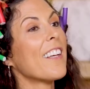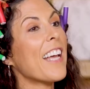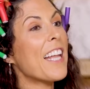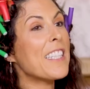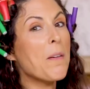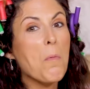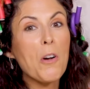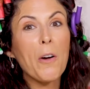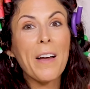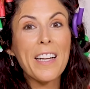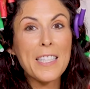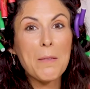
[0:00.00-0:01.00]
Can someone go
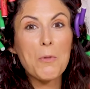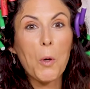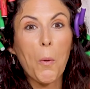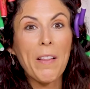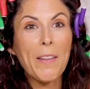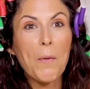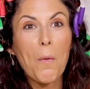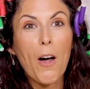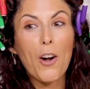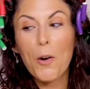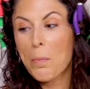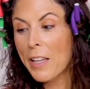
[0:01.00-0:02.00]
get us some toilet
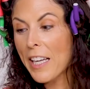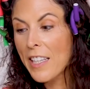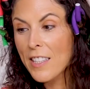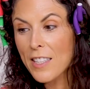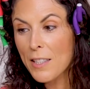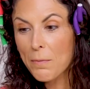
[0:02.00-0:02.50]
water, please?